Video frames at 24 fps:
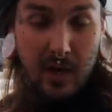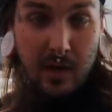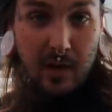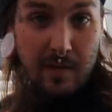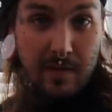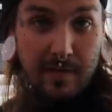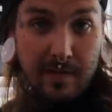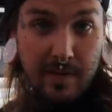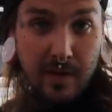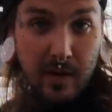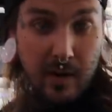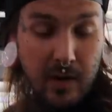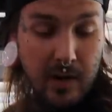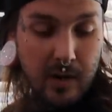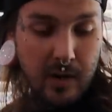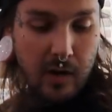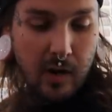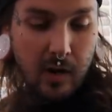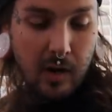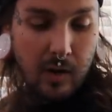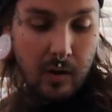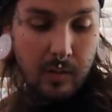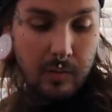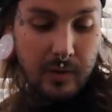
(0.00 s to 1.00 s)
very
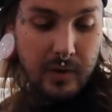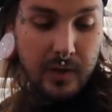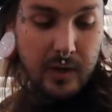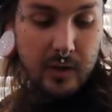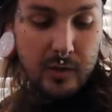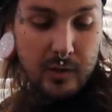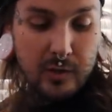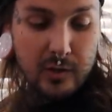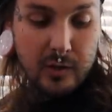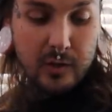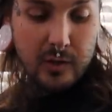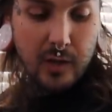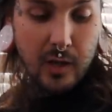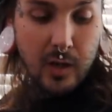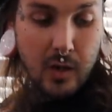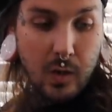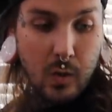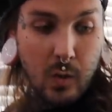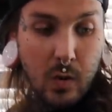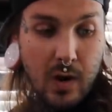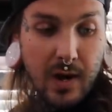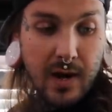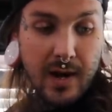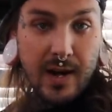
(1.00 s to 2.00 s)
calmly and
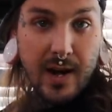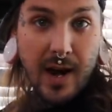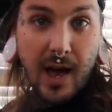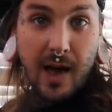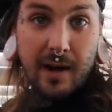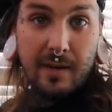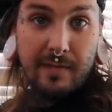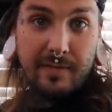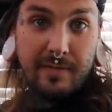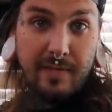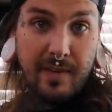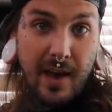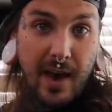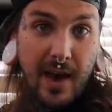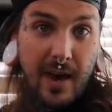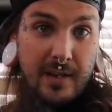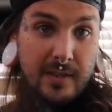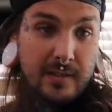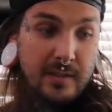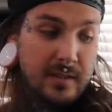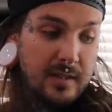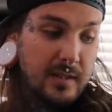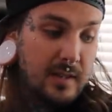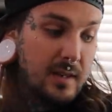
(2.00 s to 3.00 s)
slow, not
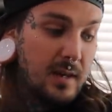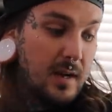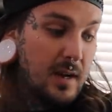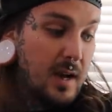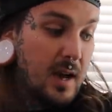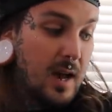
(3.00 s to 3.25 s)
fast.